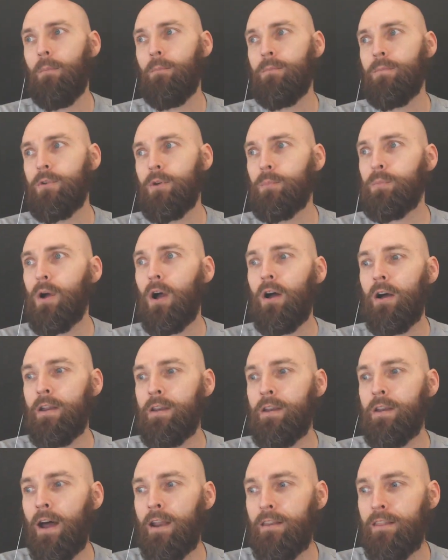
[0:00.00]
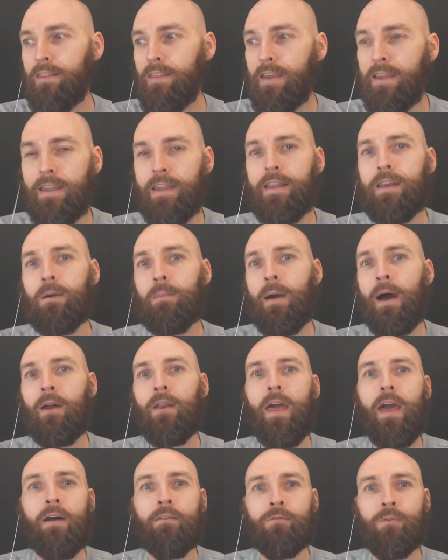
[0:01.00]
You're probably not thinking about
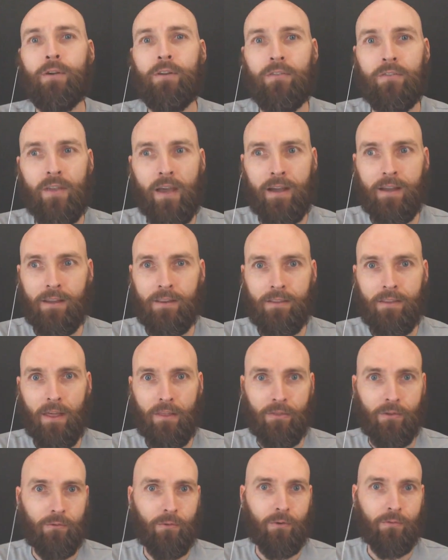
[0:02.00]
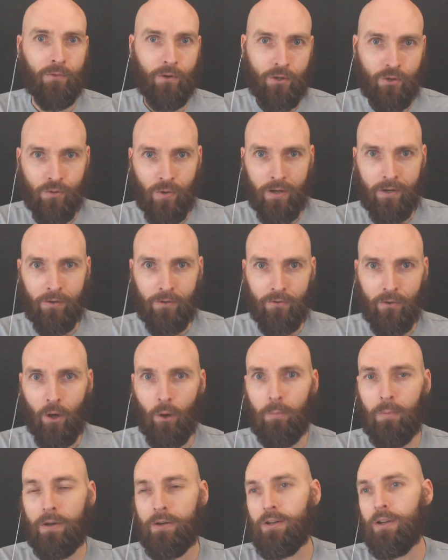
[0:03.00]
every second that the refrigerator is
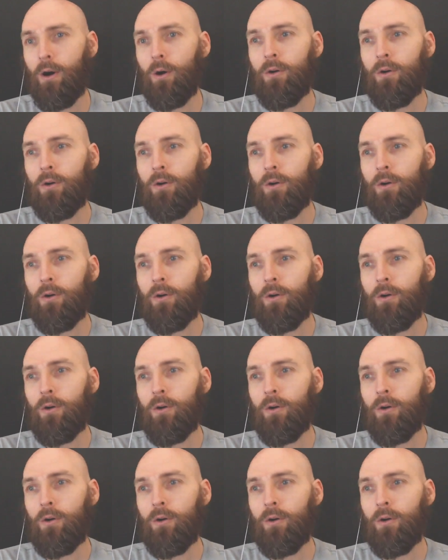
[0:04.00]
open,